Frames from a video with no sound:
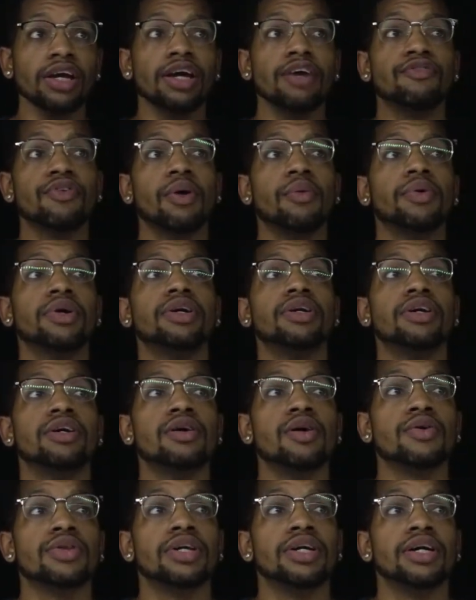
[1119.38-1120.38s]
if I wanted to
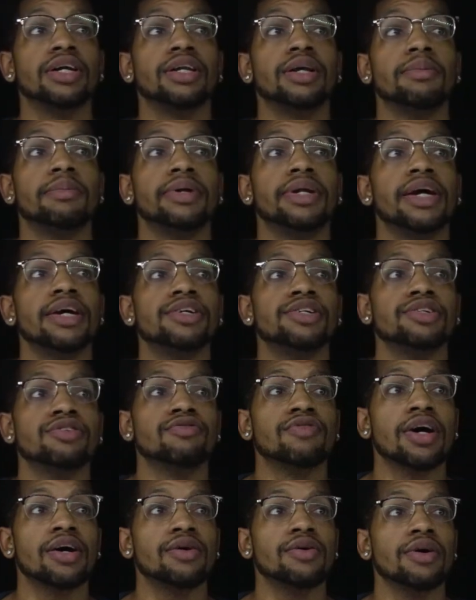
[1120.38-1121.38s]
go the
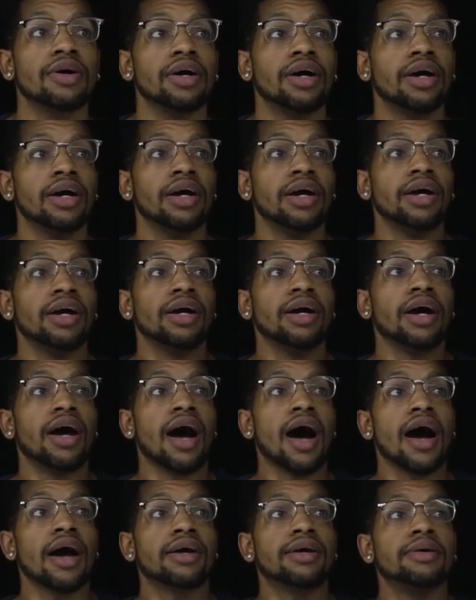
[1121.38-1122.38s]
elimination route,
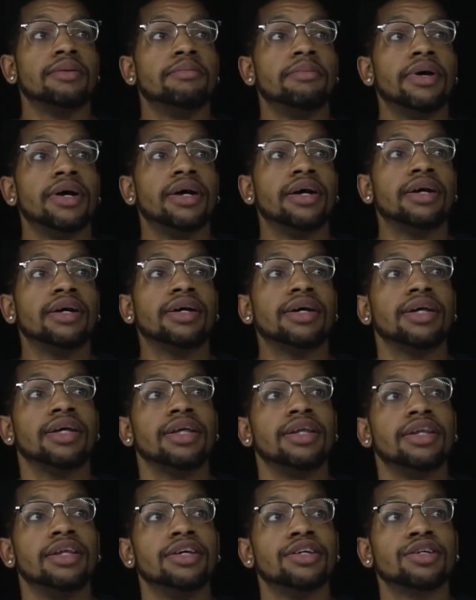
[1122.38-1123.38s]
I could make
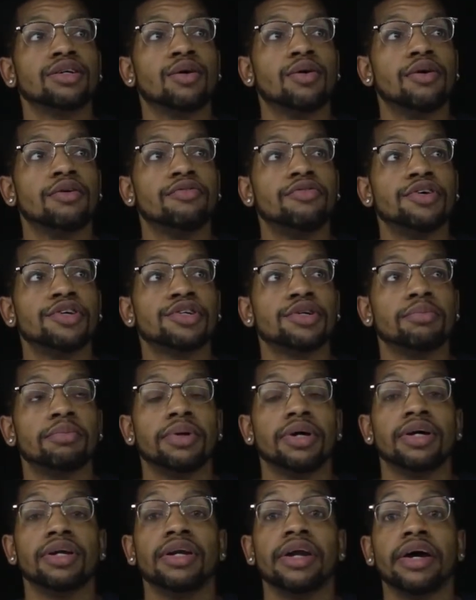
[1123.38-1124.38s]
this coefficient
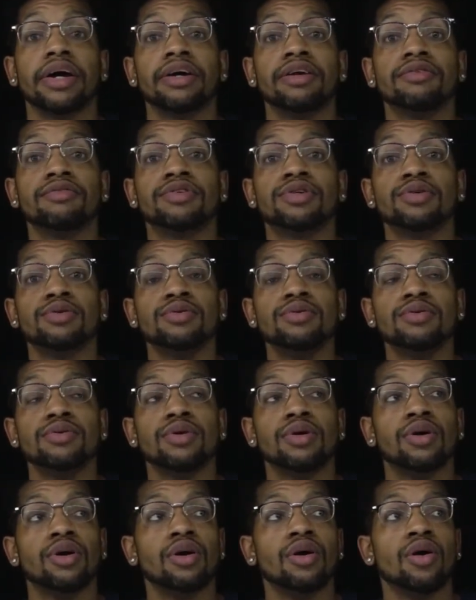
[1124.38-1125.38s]
be a negative 2,
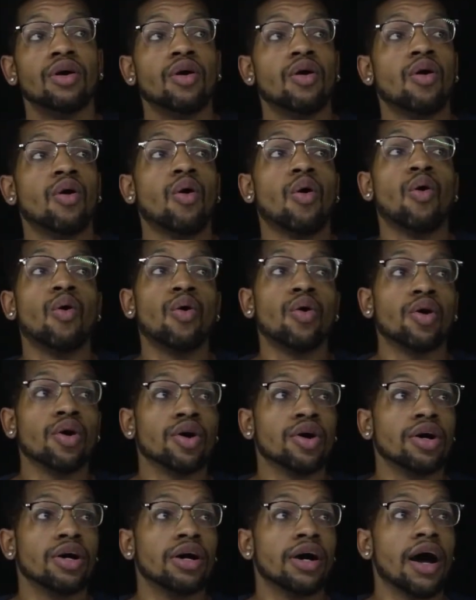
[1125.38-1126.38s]

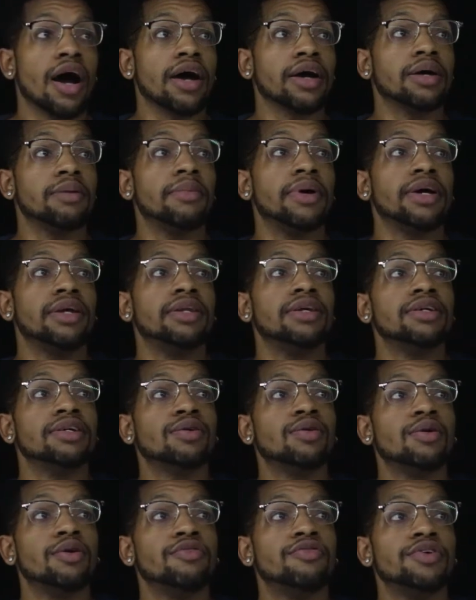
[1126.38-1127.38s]
or I can make this
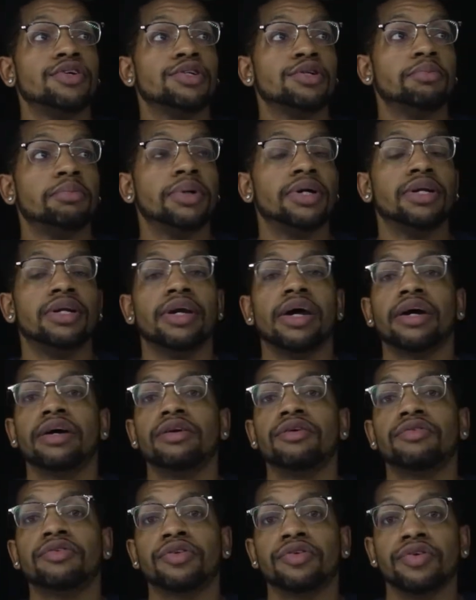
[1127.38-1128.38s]
coefficient be a
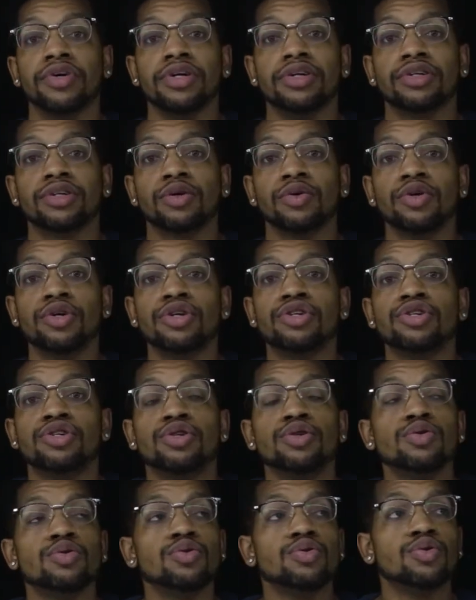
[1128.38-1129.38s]
negative 3. So you can
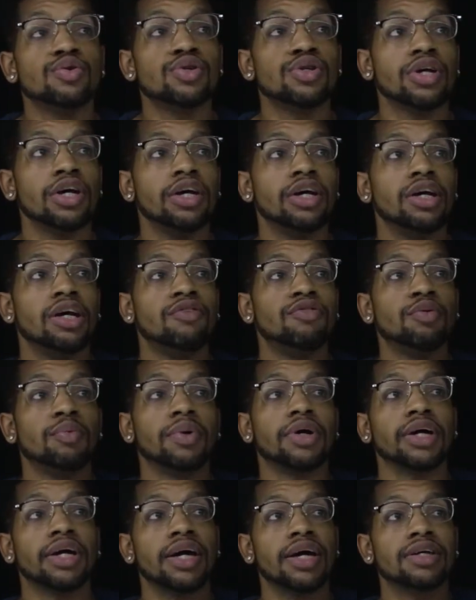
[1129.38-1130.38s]
choose if you
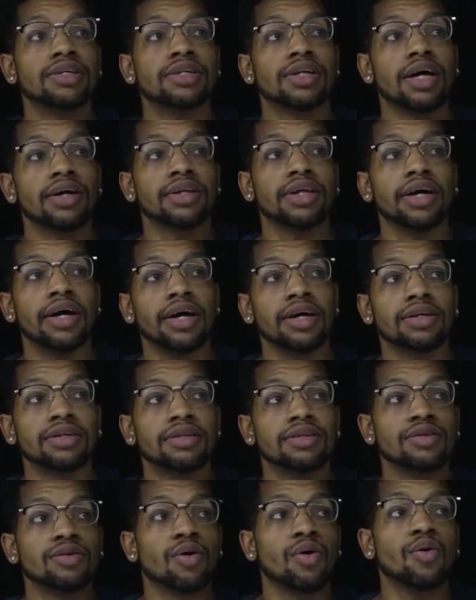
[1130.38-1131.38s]
want to cancel out the
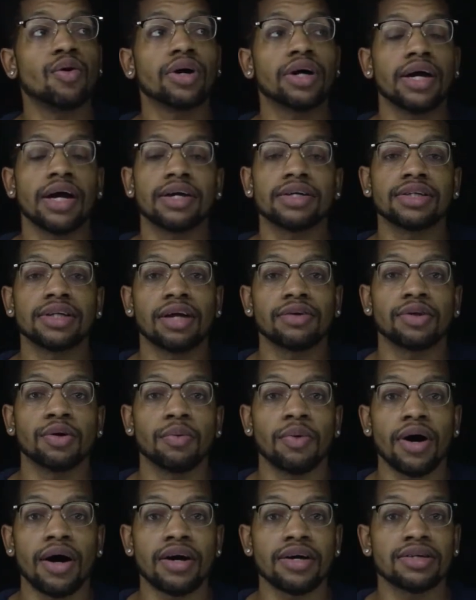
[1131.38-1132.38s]
x's or cancel out the
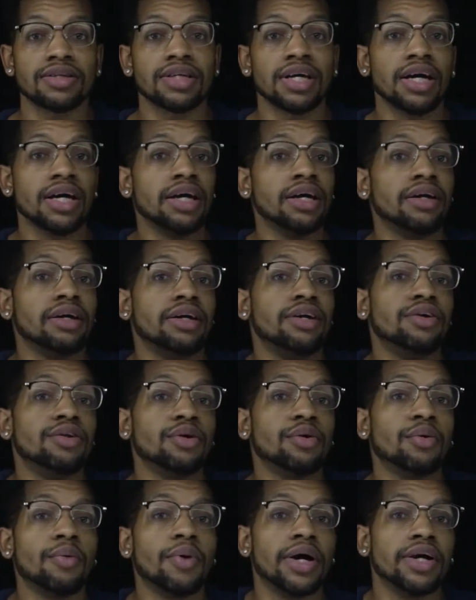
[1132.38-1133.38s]
y's.
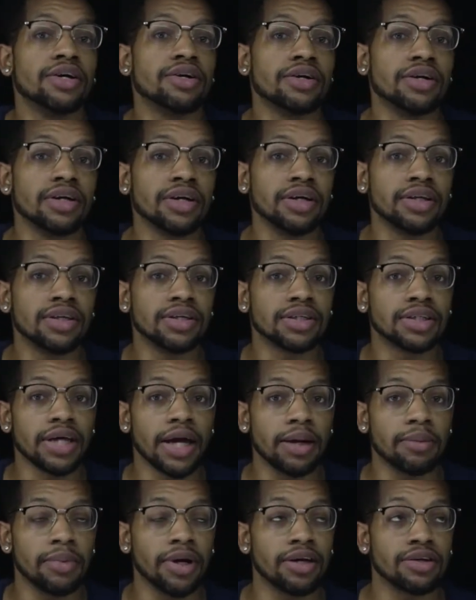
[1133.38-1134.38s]
Either way, you're going to get the
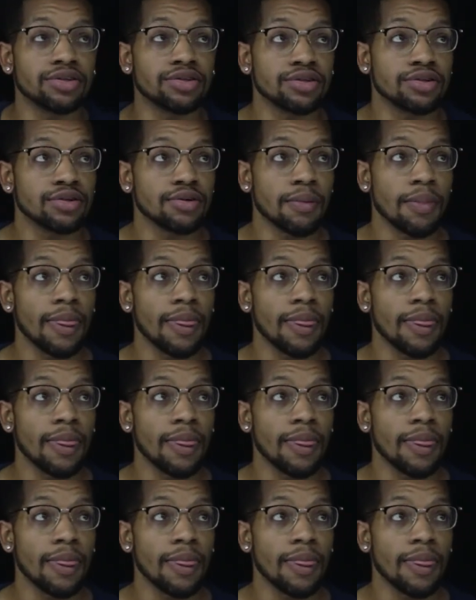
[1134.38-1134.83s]
same answer.